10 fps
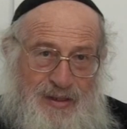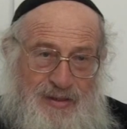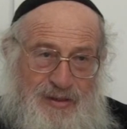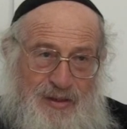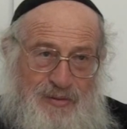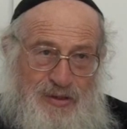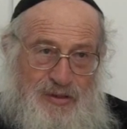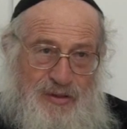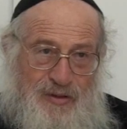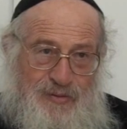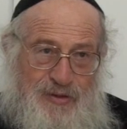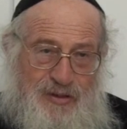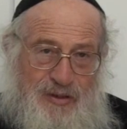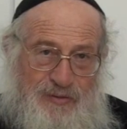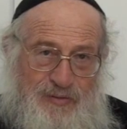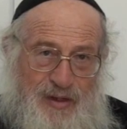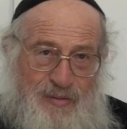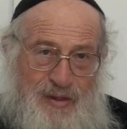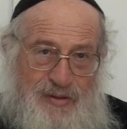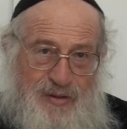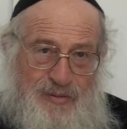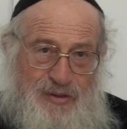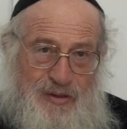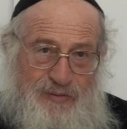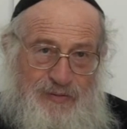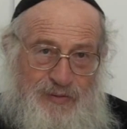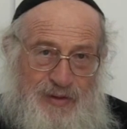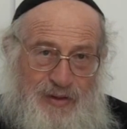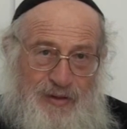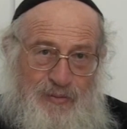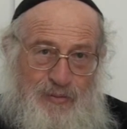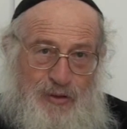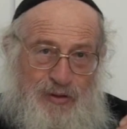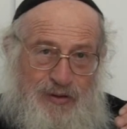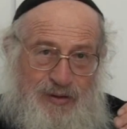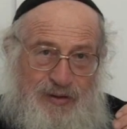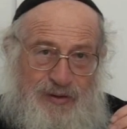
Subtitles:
Israel Mishkelov, Rabbi Israel Mishkelov, he broke